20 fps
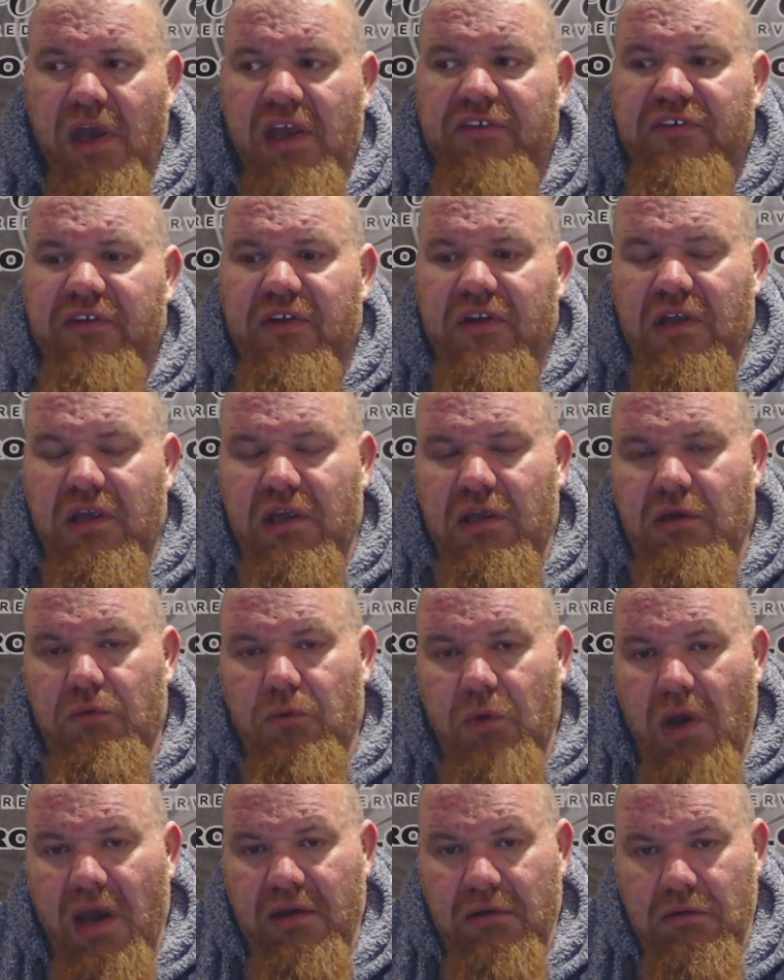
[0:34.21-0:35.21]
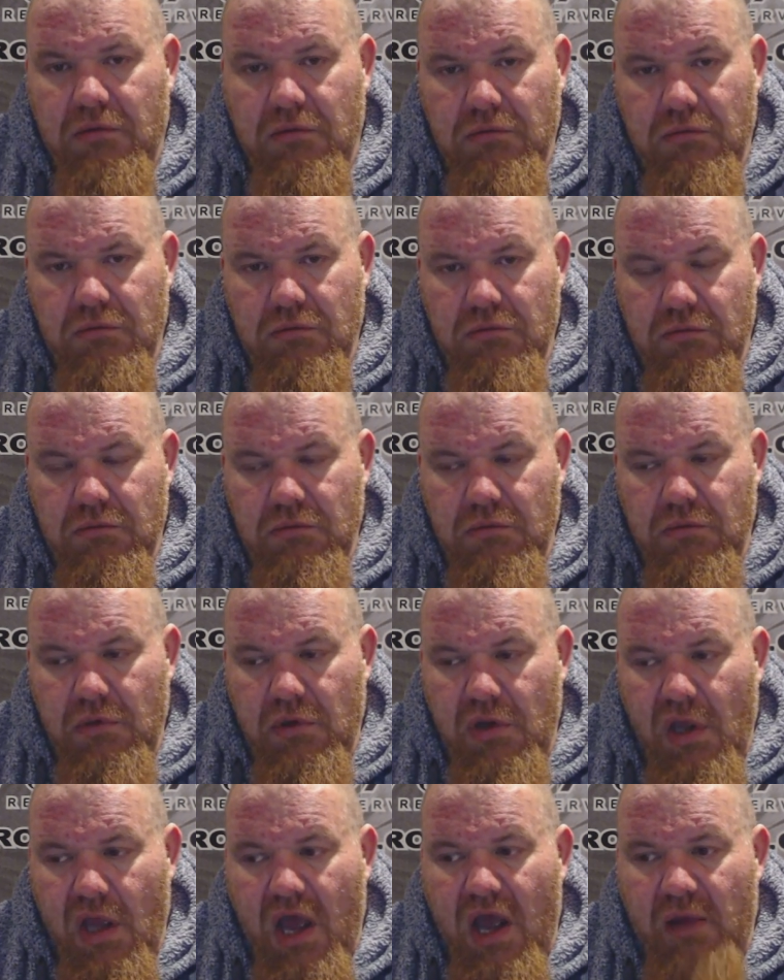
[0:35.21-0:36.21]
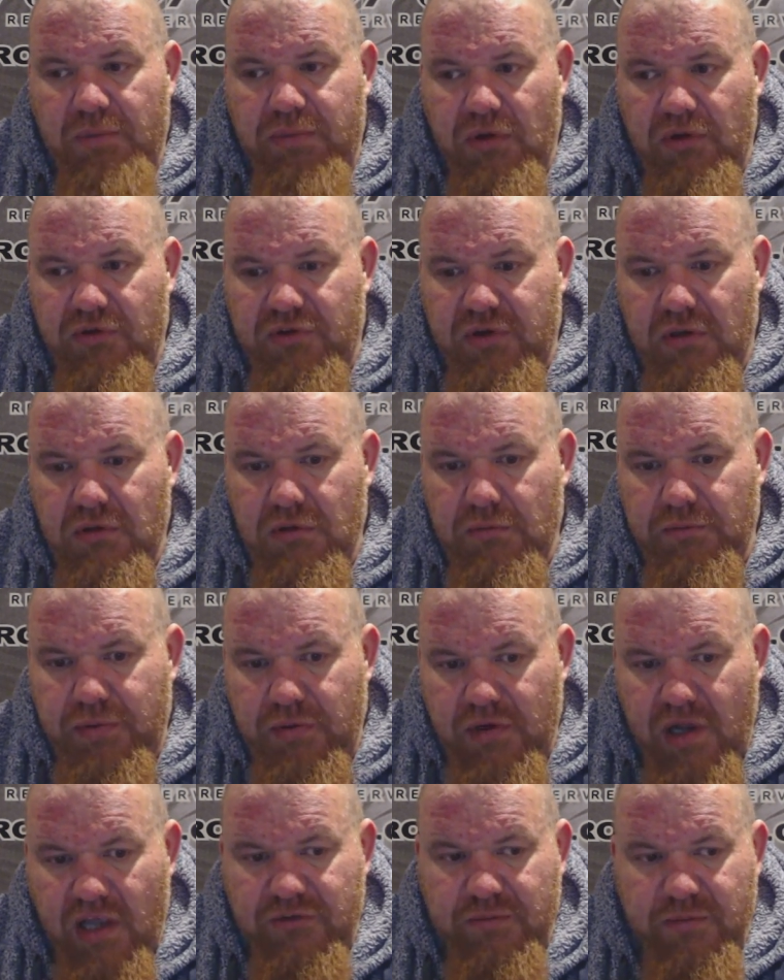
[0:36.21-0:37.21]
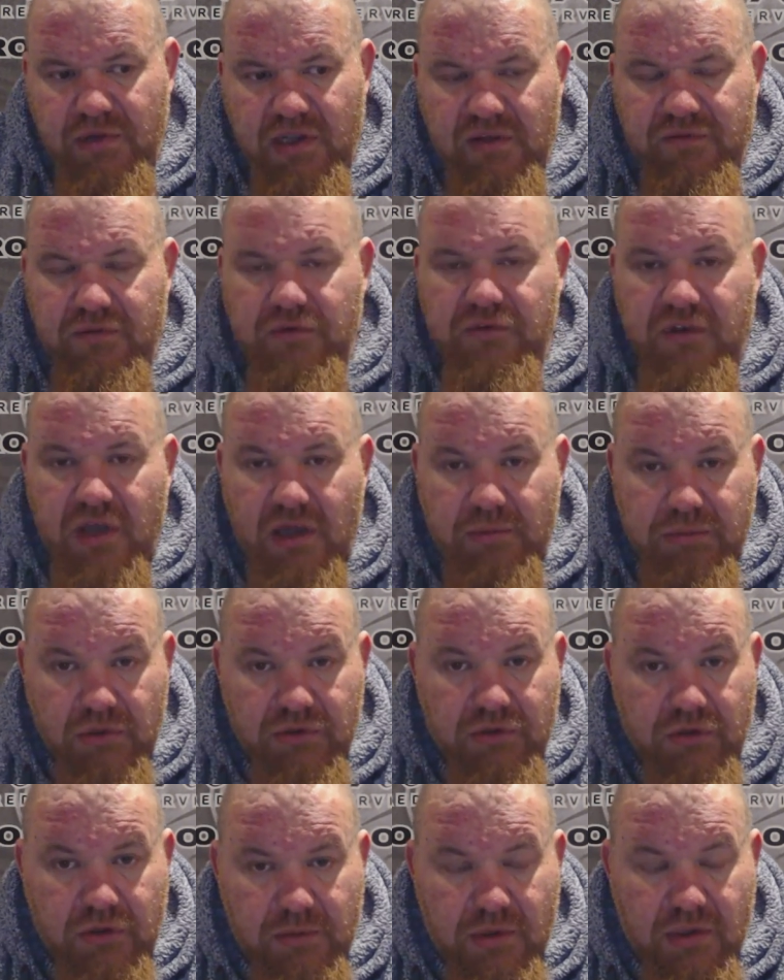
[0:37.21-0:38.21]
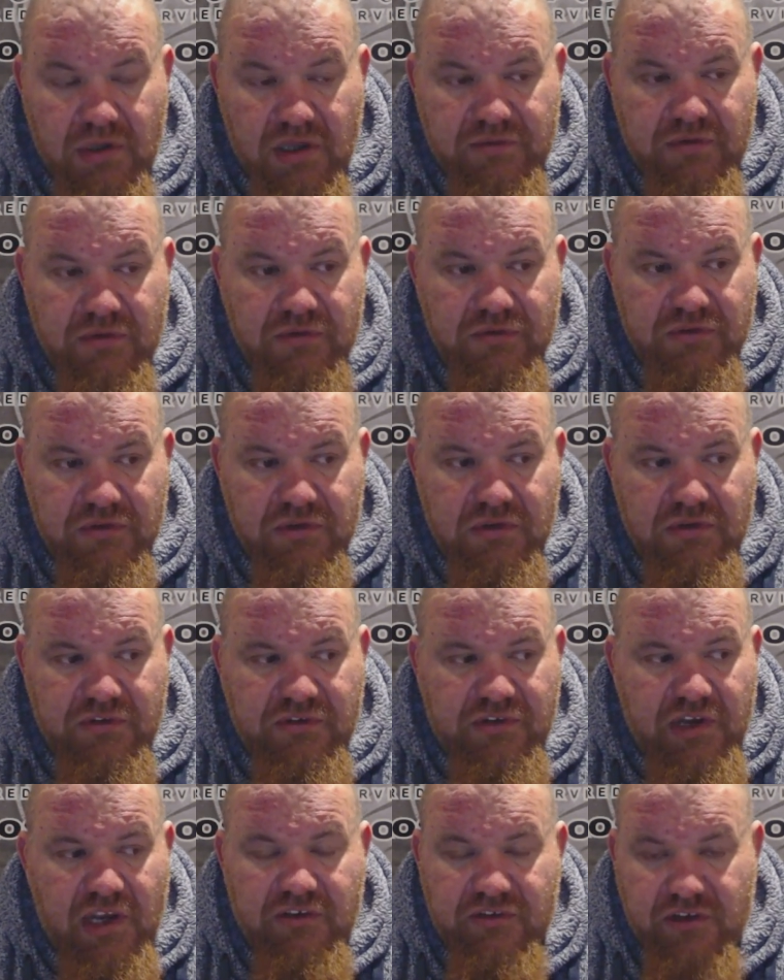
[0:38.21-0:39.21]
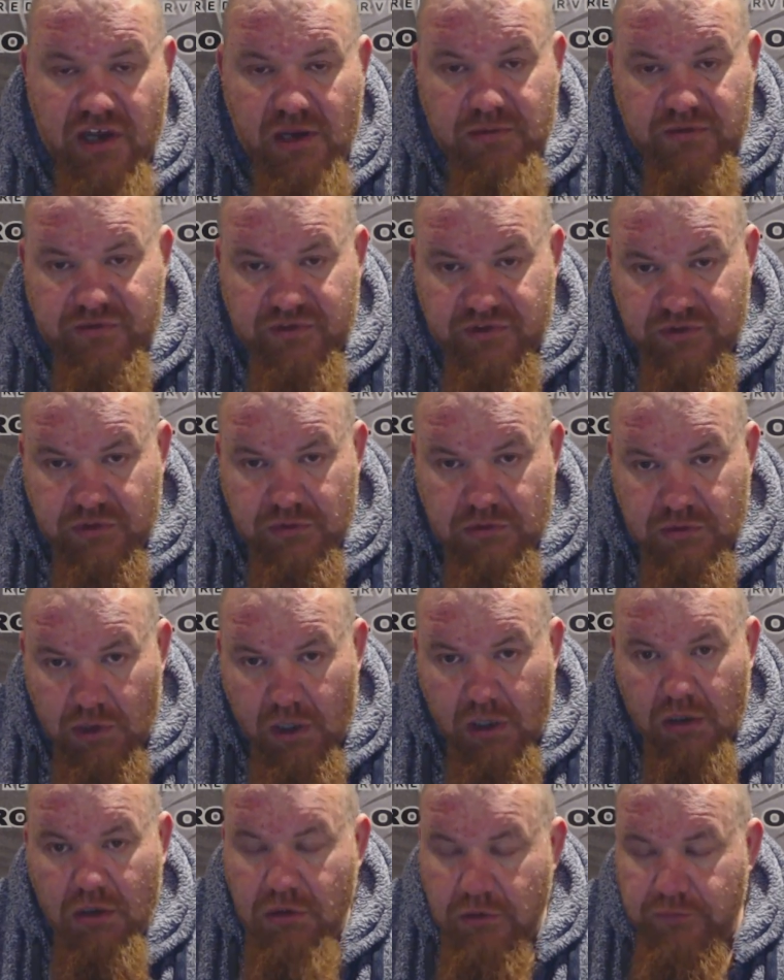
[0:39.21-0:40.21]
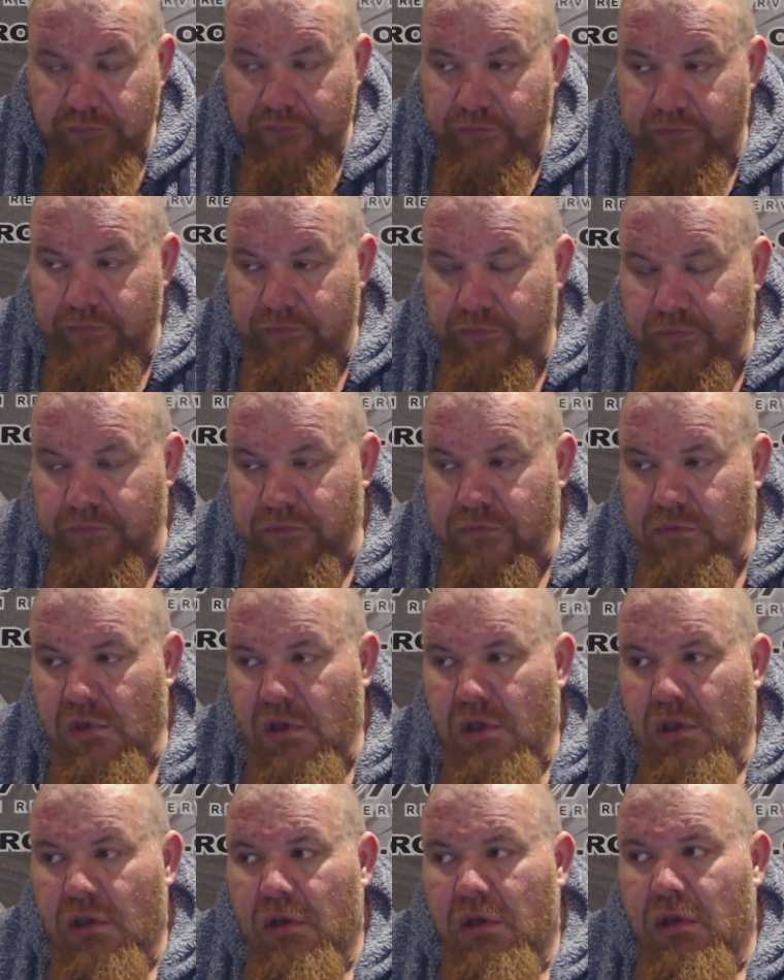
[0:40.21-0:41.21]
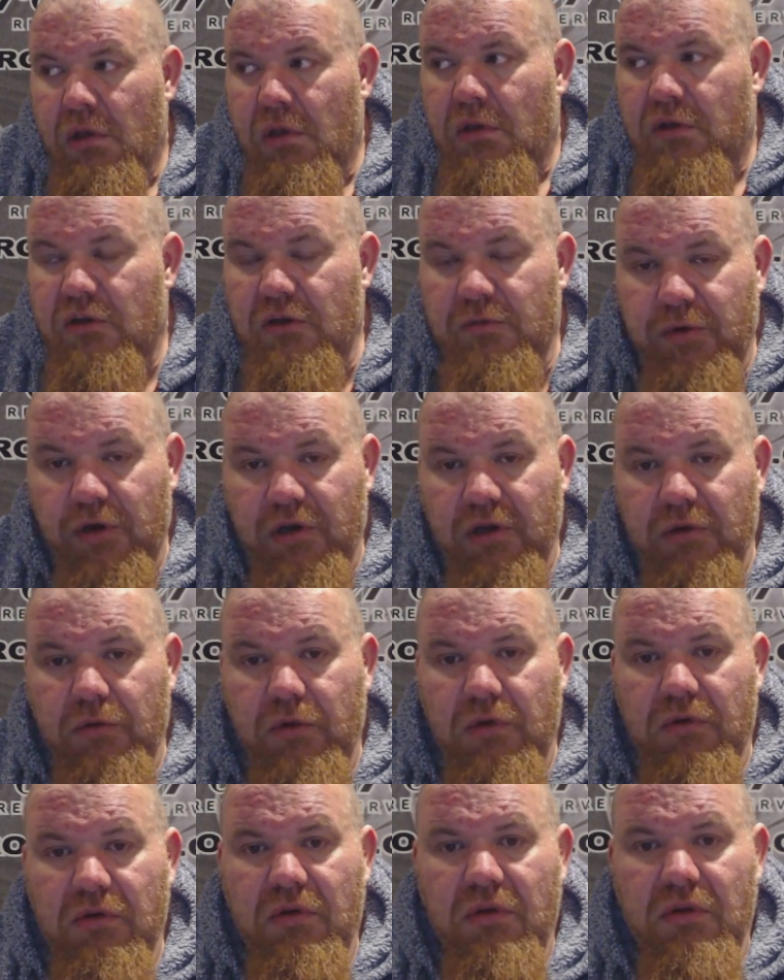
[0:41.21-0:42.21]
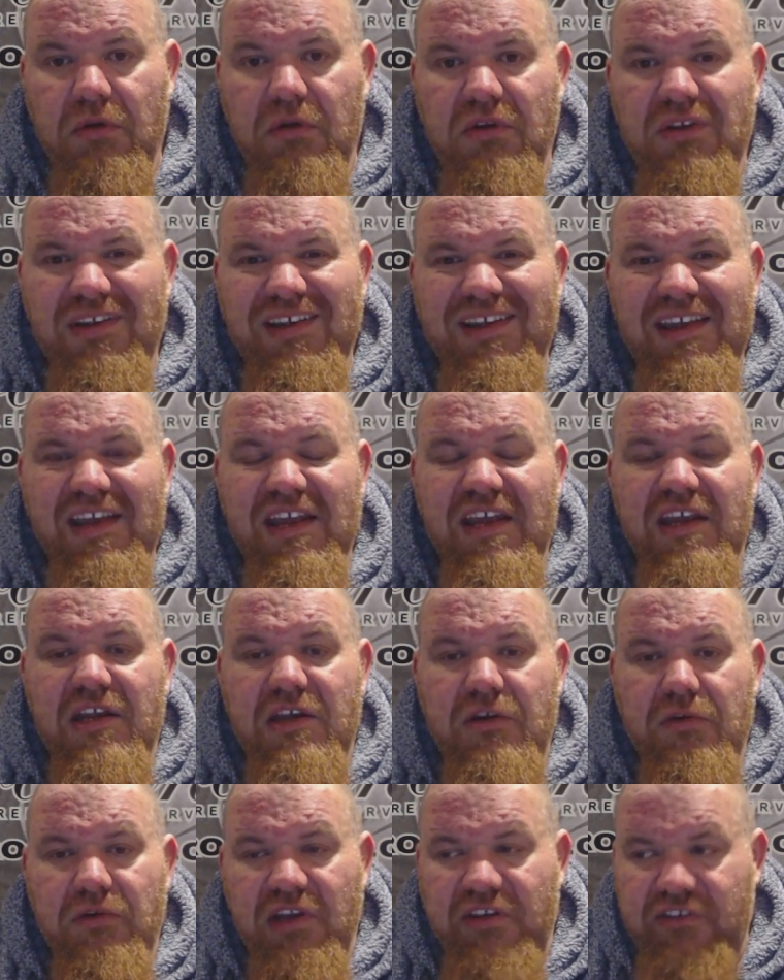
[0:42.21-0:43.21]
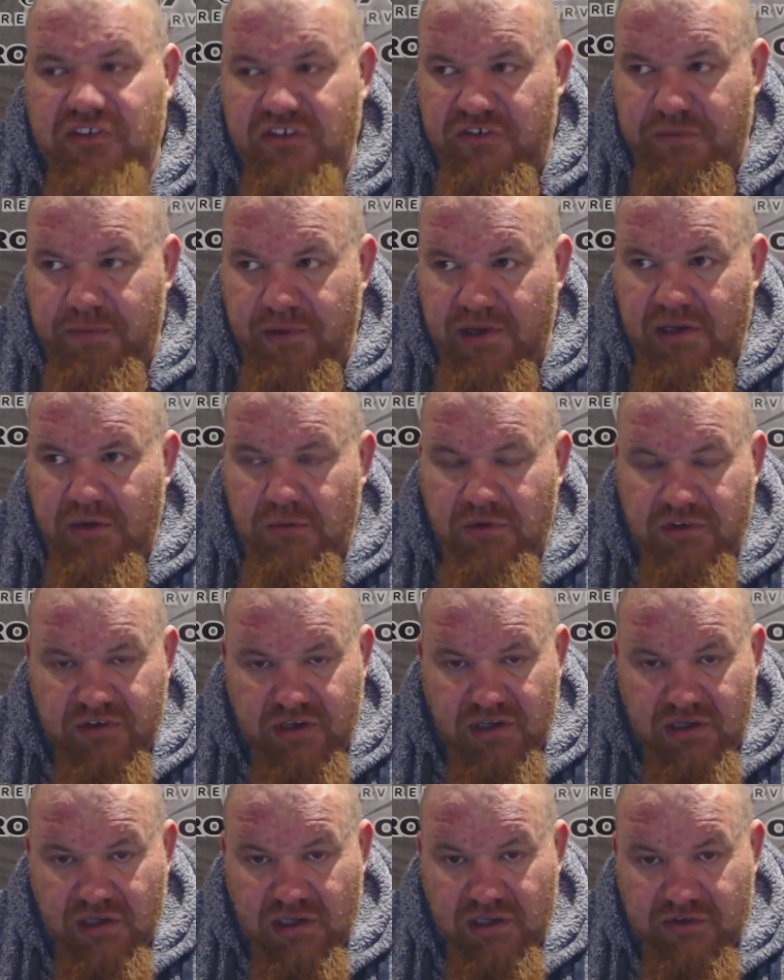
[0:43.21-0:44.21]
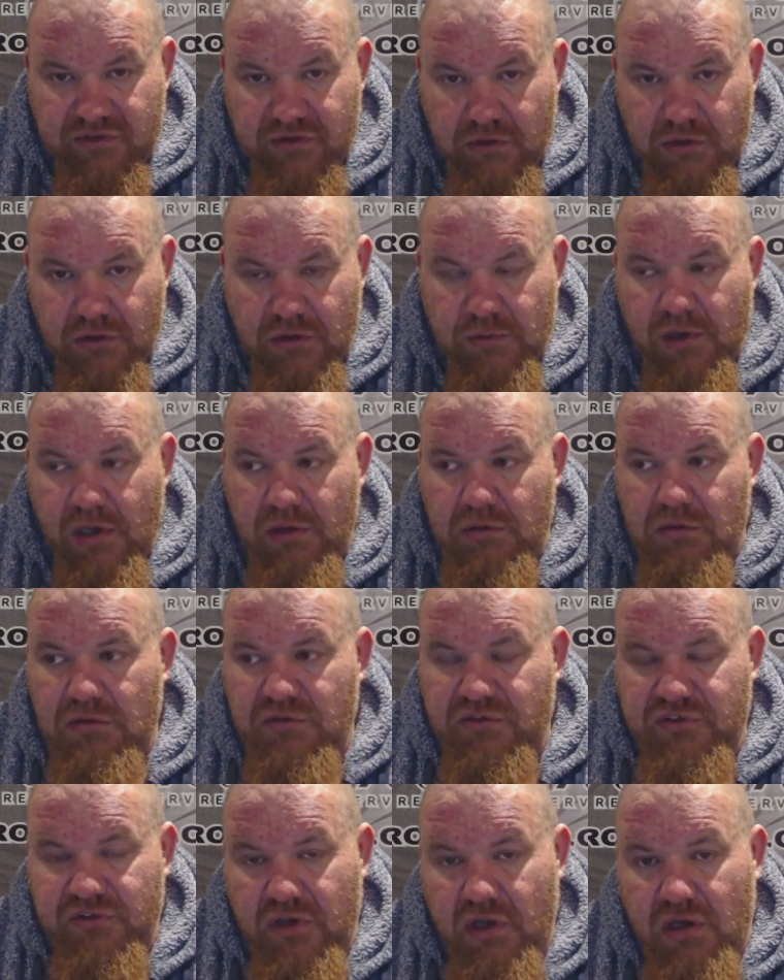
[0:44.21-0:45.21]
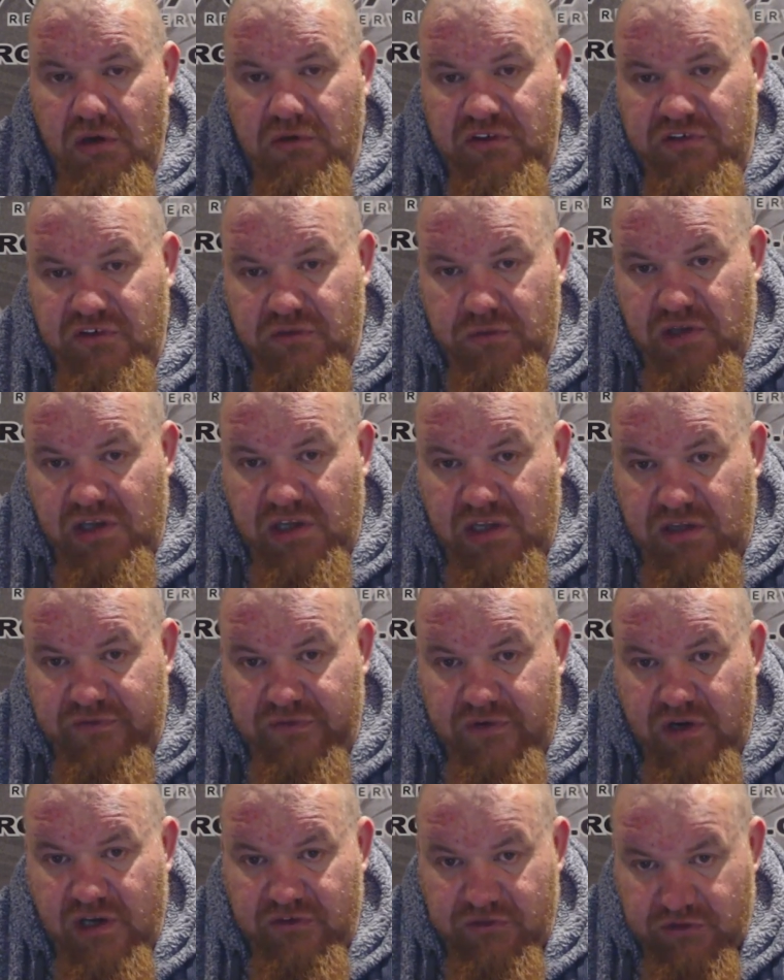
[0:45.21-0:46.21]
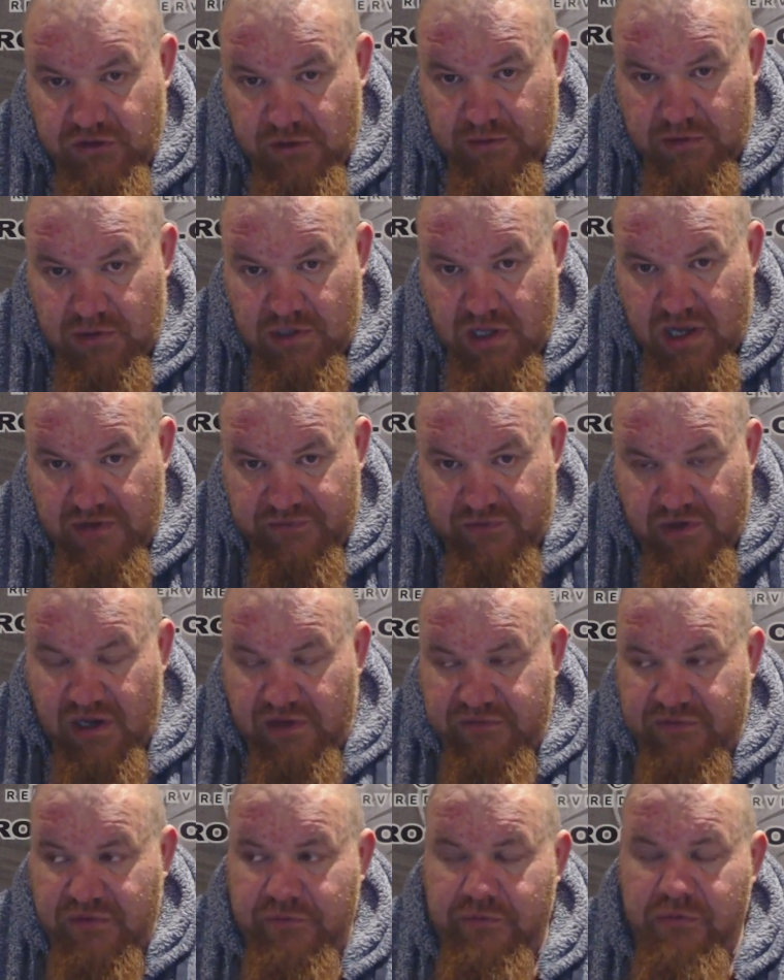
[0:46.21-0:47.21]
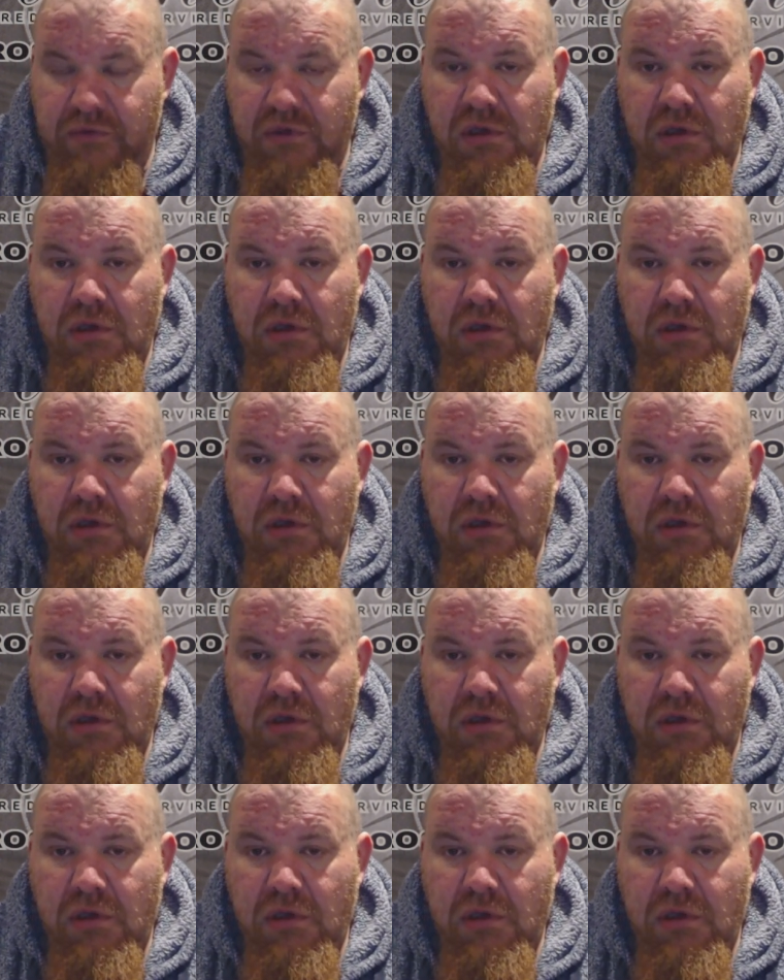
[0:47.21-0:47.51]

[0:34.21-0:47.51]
basically when our blood plasma levels, our blood hormone levels stay stable for too long, the body will increase the speed at which it clears the hormone. So this is where you get the phrase terminal half-life,